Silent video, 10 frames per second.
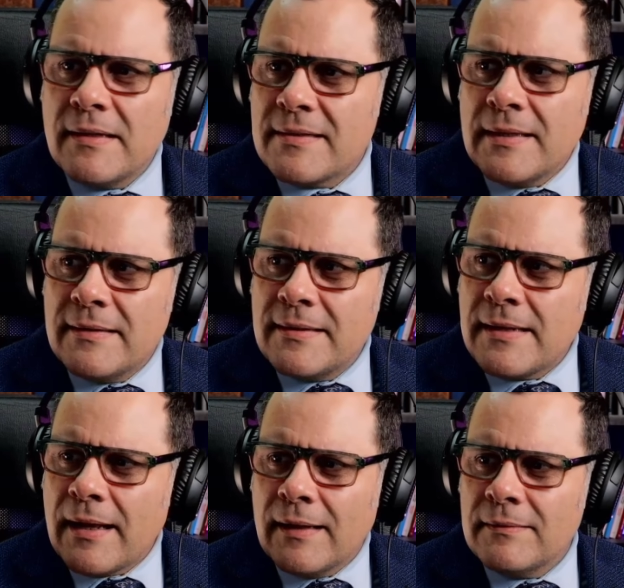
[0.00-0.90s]

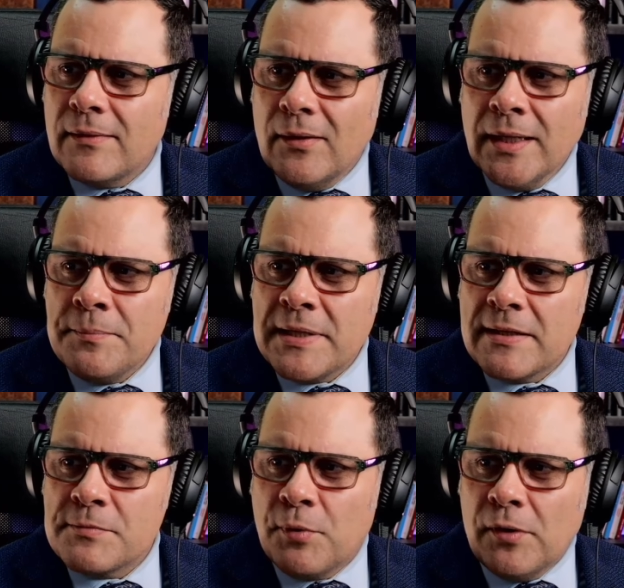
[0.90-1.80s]
Isn't that an
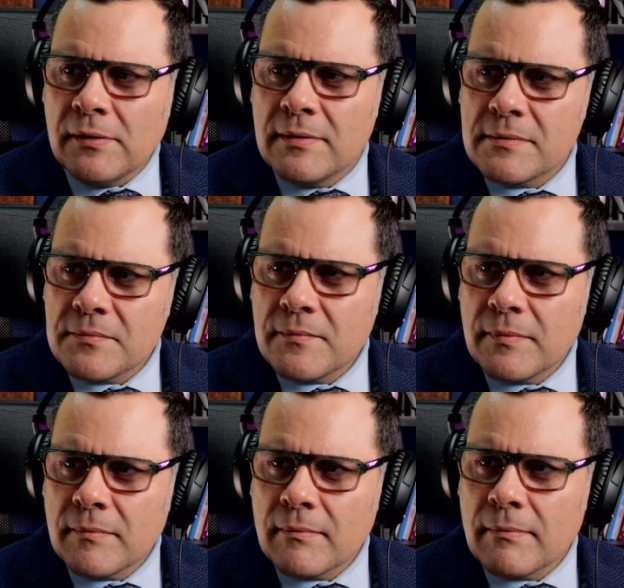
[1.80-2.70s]
Olympic sport?
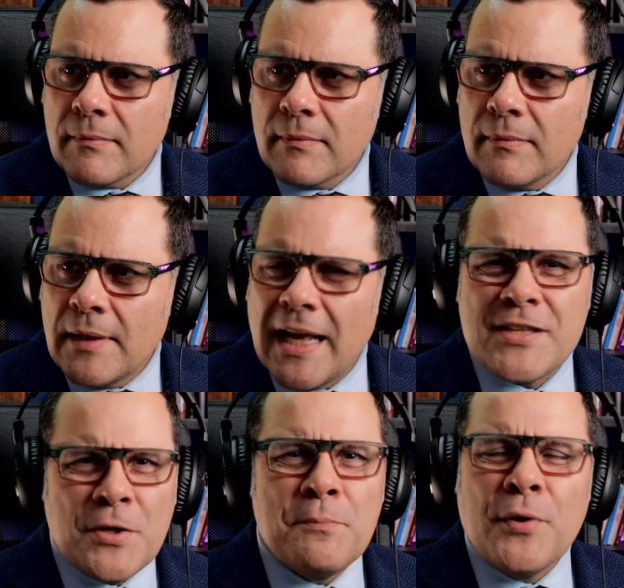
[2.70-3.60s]

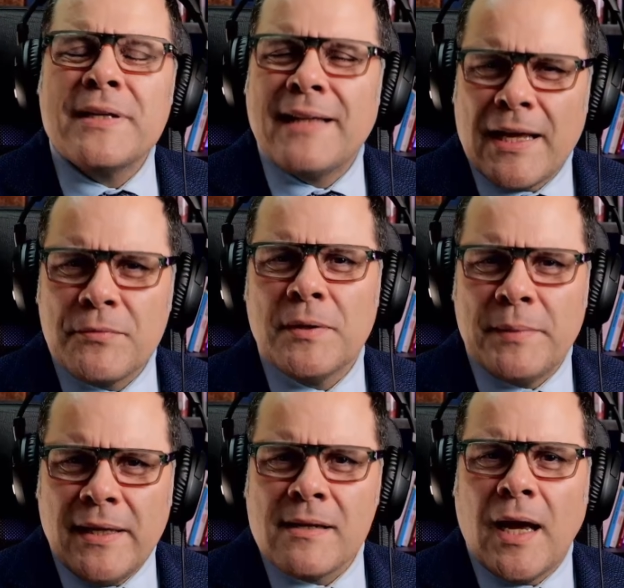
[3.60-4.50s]
At some point, that
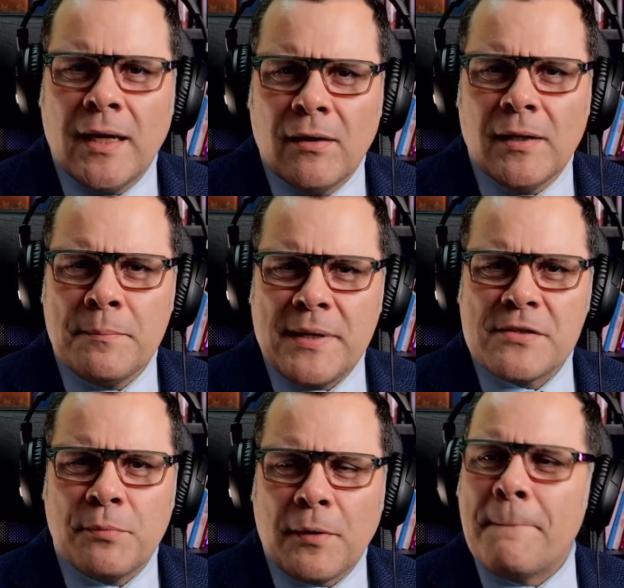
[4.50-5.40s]
will be an
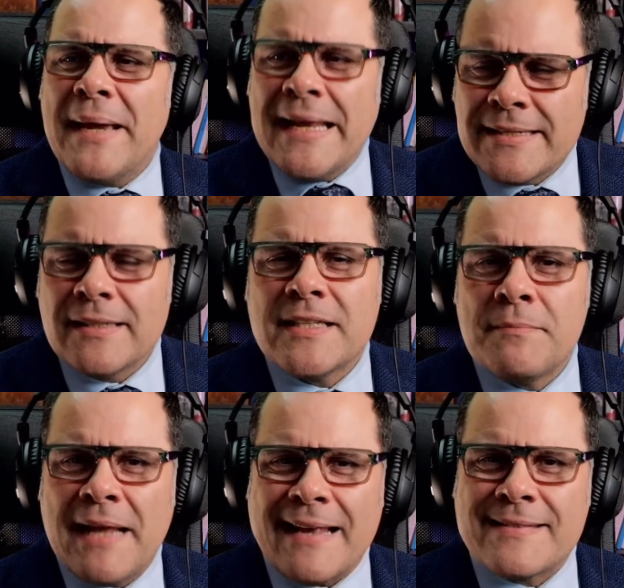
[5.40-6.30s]
Olympic sport. Mental
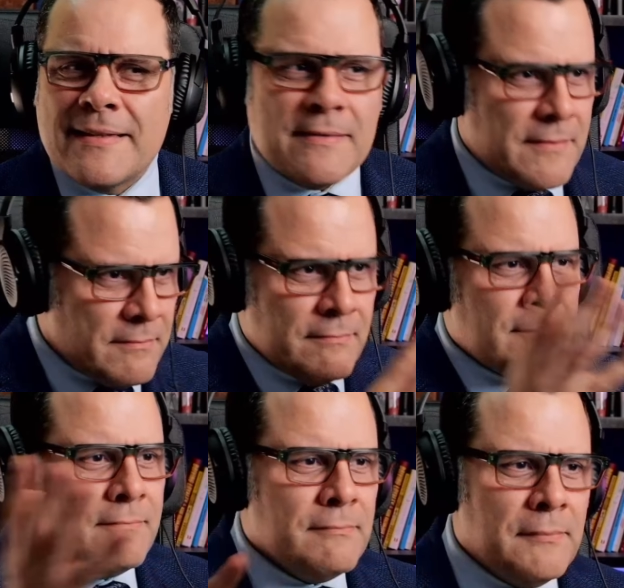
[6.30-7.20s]
gymnastics.
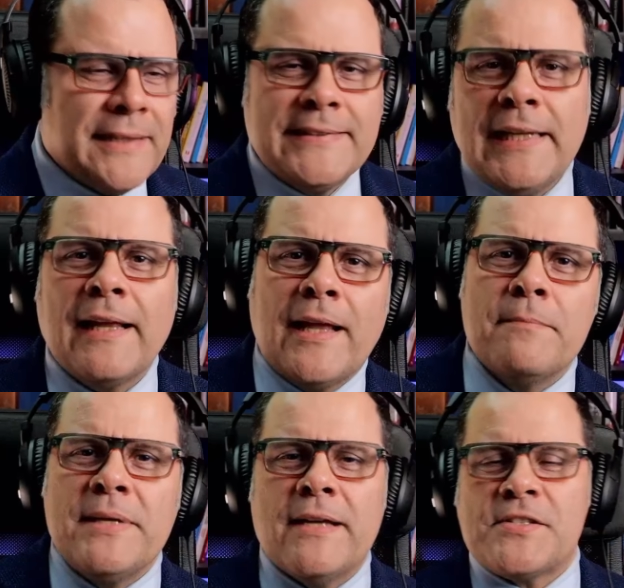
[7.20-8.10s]
Martina
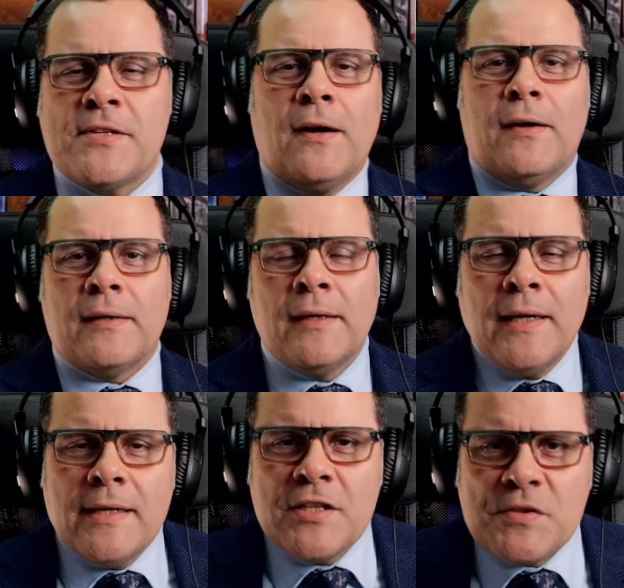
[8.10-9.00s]
can be a star
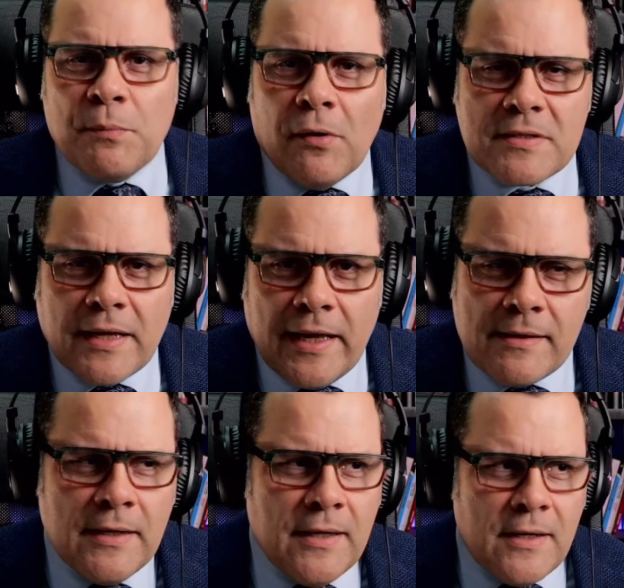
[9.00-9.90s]
in sports
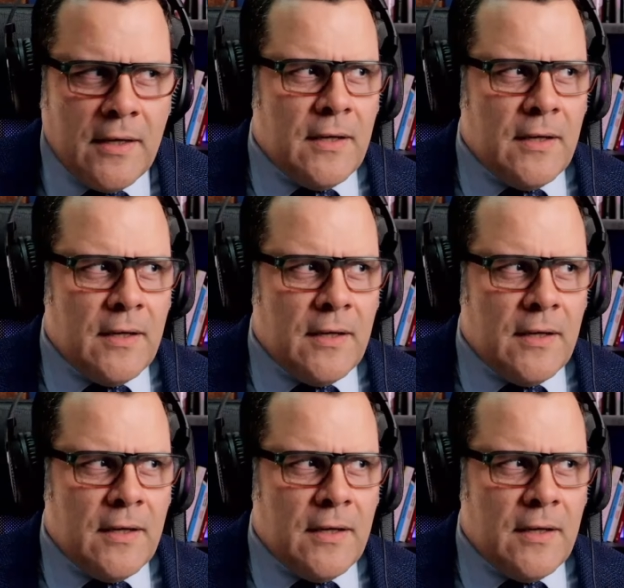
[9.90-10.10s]
again.